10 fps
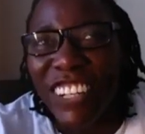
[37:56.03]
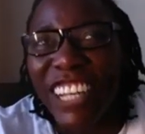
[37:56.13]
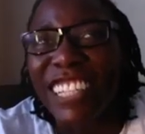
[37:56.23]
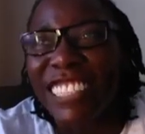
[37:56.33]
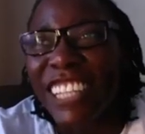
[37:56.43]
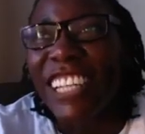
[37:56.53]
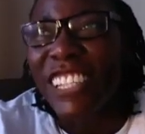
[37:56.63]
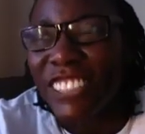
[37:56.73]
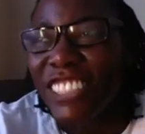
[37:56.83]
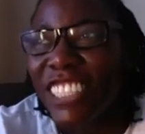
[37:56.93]
But
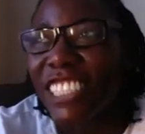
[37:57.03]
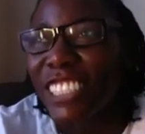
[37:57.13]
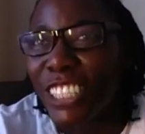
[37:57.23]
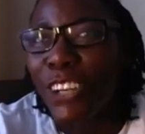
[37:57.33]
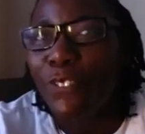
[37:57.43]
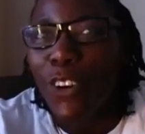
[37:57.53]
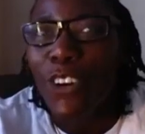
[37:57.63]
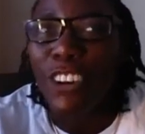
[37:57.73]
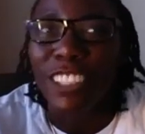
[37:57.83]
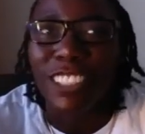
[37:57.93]
just look
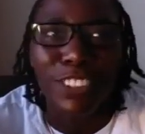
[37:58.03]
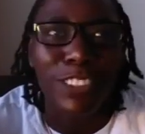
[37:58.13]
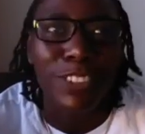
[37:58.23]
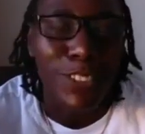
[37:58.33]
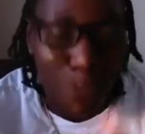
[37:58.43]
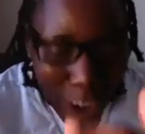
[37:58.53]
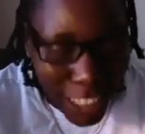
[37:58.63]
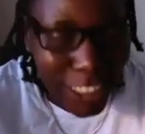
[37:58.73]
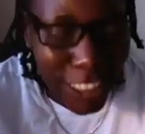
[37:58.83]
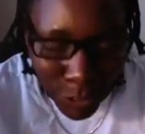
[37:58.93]
forward to, if you're
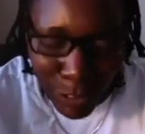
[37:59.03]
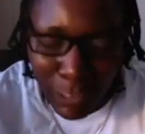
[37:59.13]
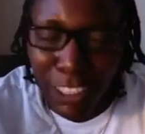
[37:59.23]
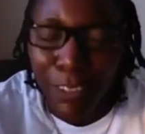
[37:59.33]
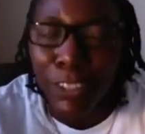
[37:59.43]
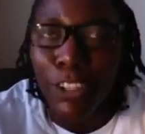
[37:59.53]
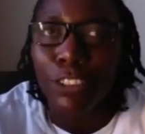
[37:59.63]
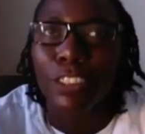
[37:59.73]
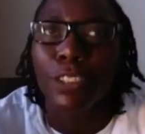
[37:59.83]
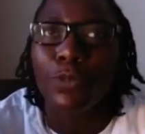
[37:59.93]
watching this from the Gulf
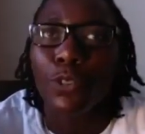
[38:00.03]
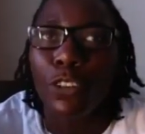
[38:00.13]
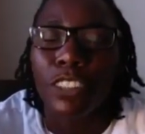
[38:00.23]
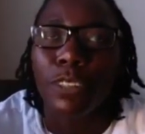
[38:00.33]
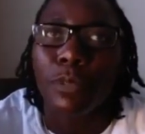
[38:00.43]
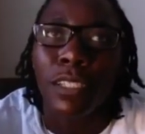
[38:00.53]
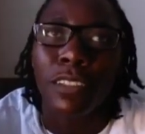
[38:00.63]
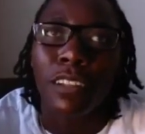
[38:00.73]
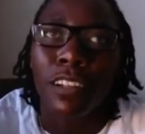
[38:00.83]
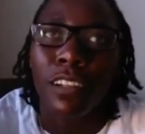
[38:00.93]
Coast, look forward to being
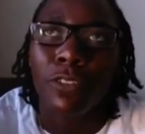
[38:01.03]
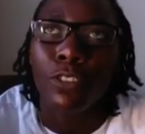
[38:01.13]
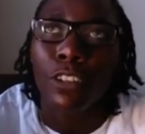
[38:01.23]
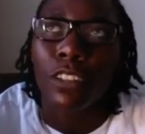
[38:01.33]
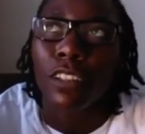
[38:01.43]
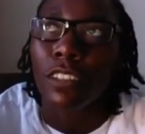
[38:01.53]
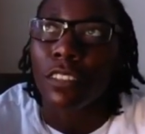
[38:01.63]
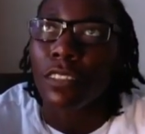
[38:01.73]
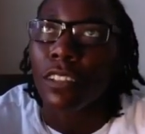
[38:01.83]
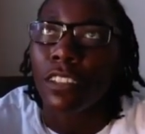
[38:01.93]
for
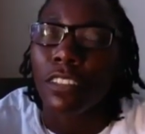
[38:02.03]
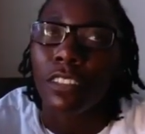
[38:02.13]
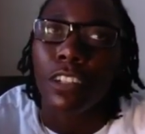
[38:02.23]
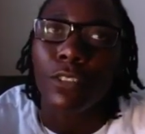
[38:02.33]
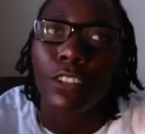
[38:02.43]
a Gulf